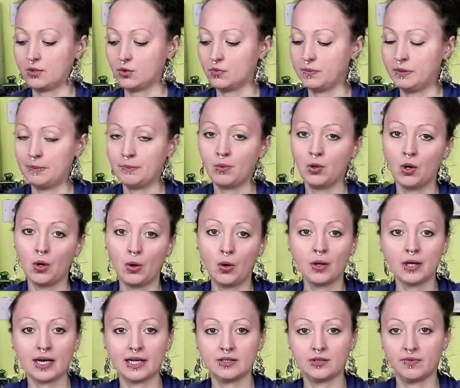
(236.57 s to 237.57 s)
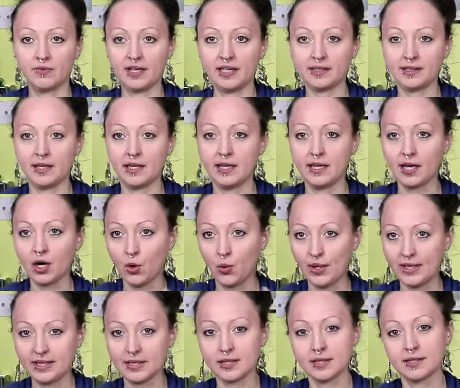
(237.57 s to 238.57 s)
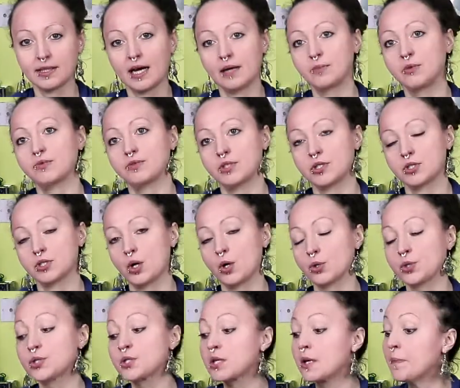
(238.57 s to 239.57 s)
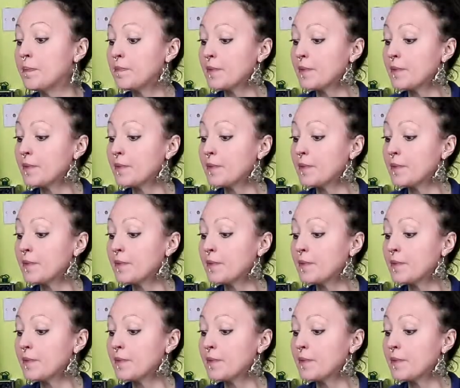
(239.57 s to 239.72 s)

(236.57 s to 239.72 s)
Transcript: to be more kind of like the liquid type of the sauce,